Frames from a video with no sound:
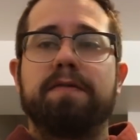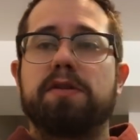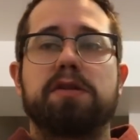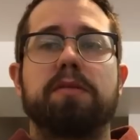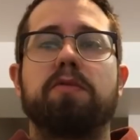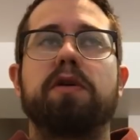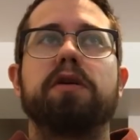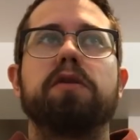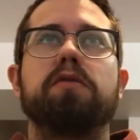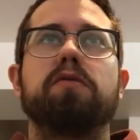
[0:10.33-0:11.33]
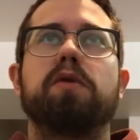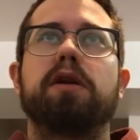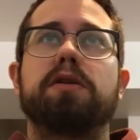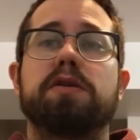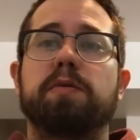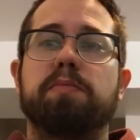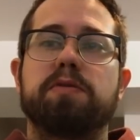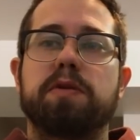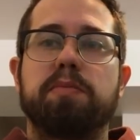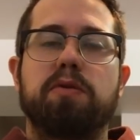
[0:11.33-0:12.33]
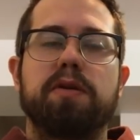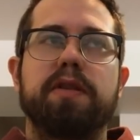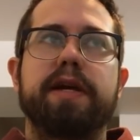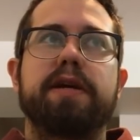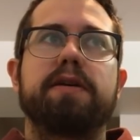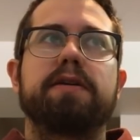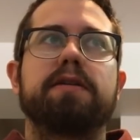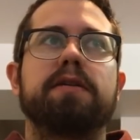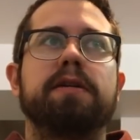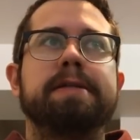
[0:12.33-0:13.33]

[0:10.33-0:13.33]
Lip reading: for someone who wanted to su support their